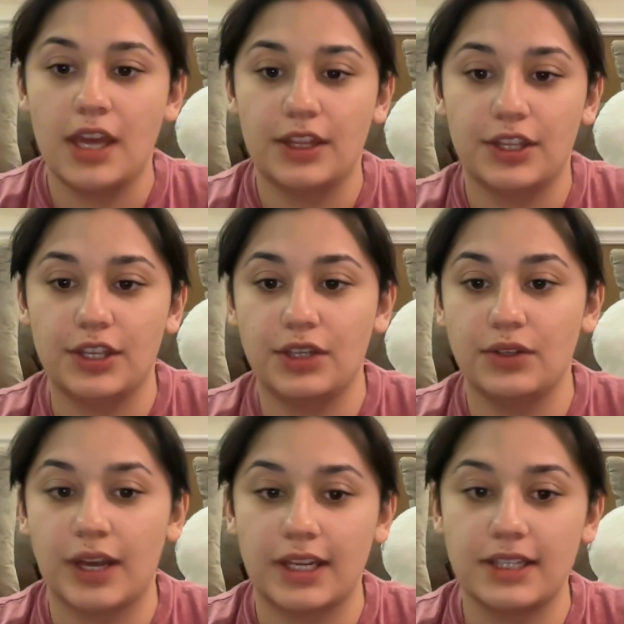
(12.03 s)
The
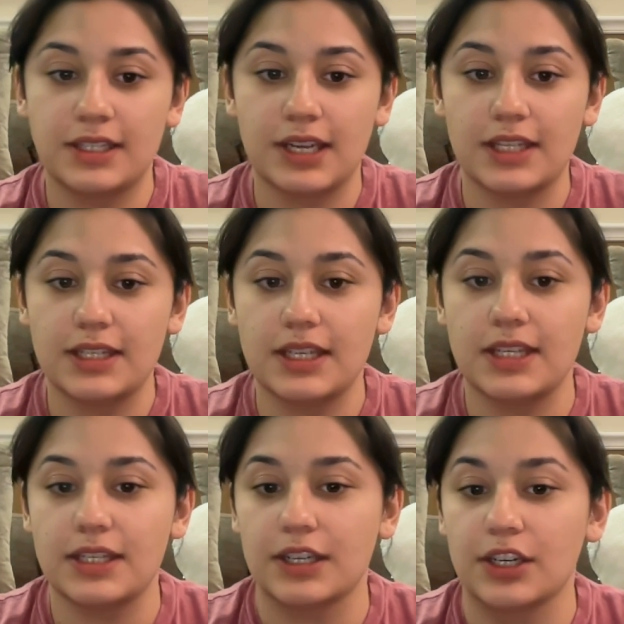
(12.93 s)
United States
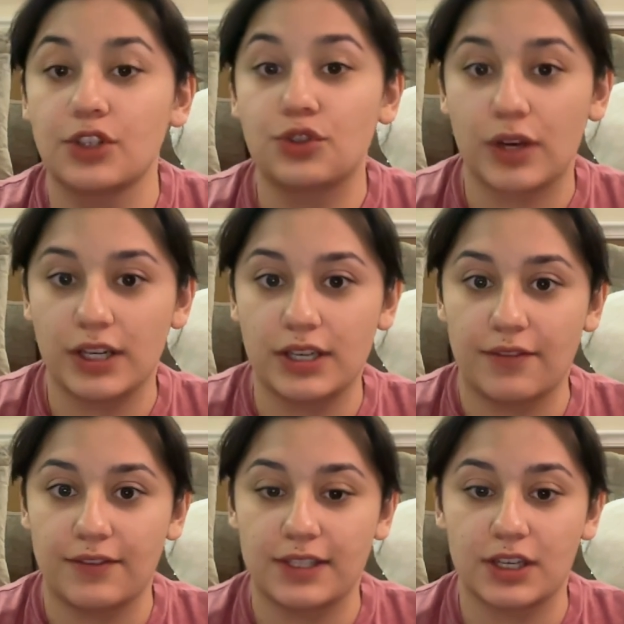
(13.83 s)
is in a trade
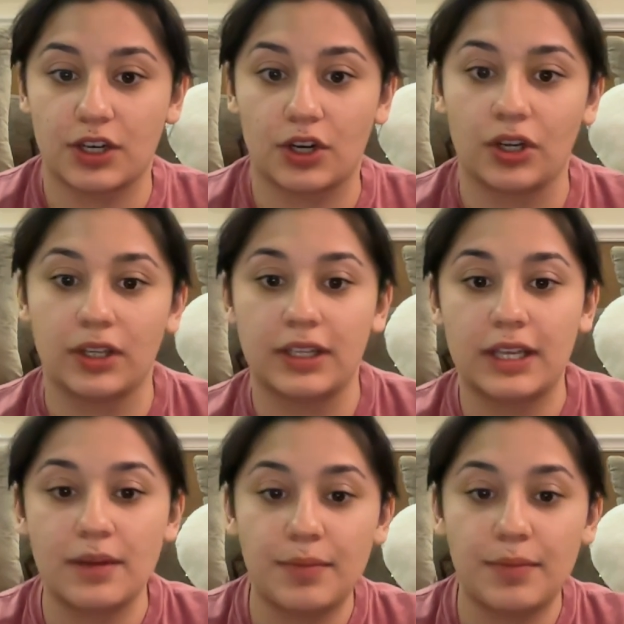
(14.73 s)
deficit currently